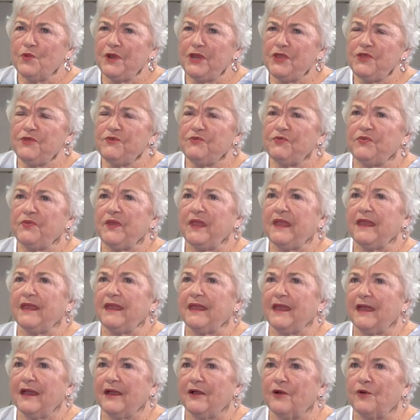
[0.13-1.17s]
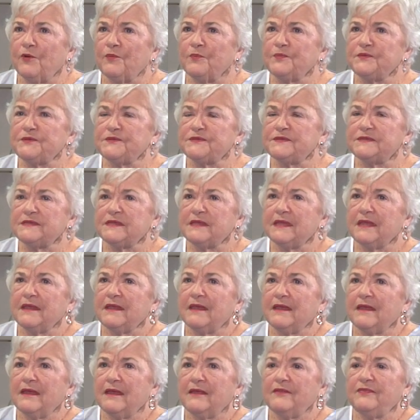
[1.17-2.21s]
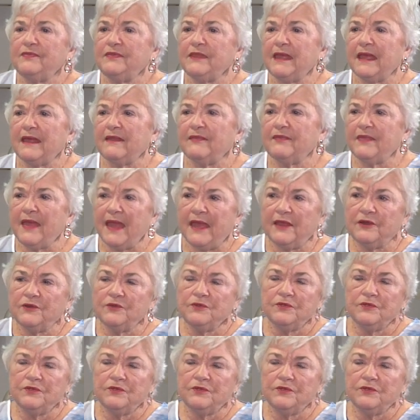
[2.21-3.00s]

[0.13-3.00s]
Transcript: what do you think helps that